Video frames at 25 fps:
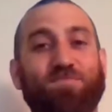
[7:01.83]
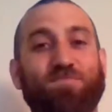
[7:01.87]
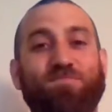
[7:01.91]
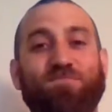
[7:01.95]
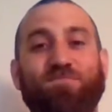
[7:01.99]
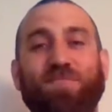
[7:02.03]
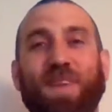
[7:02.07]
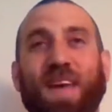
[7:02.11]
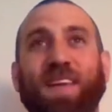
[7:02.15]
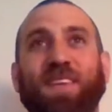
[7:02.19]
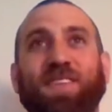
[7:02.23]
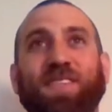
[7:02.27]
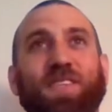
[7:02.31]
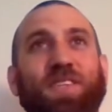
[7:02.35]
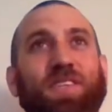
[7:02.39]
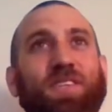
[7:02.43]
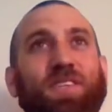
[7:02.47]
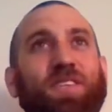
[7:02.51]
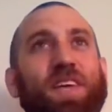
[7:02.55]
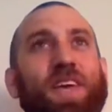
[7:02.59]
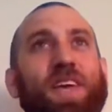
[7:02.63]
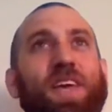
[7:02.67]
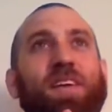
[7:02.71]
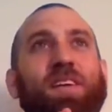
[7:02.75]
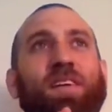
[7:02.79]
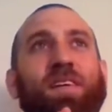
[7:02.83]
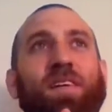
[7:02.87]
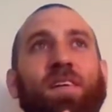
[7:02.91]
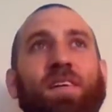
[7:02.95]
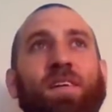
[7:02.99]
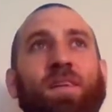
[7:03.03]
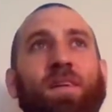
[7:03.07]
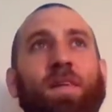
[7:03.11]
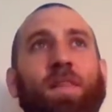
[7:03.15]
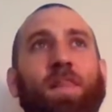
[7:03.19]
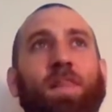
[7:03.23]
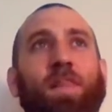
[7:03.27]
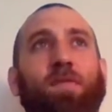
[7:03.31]
basically
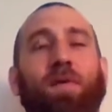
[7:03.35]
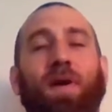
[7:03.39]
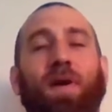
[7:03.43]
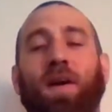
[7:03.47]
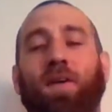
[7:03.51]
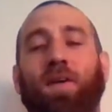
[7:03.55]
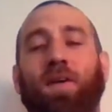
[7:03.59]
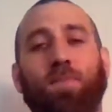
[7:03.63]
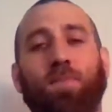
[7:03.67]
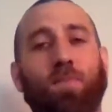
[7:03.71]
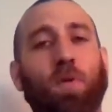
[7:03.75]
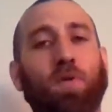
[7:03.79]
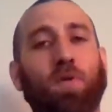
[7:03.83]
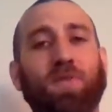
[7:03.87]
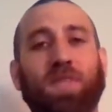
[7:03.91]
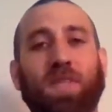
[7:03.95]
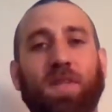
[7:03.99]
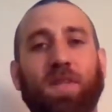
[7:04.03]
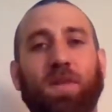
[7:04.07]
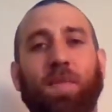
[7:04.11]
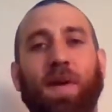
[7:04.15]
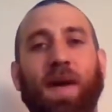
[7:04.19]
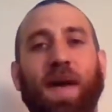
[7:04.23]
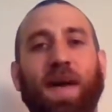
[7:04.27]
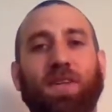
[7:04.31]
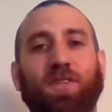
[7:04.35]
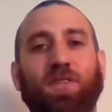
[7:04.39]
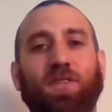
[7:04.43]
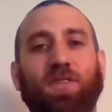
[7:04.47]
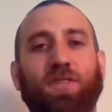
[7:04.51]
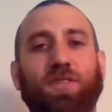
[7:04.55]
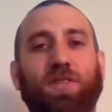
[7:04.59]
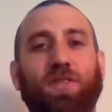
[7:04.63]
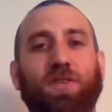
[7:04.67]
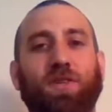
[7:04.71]
throughout most of the match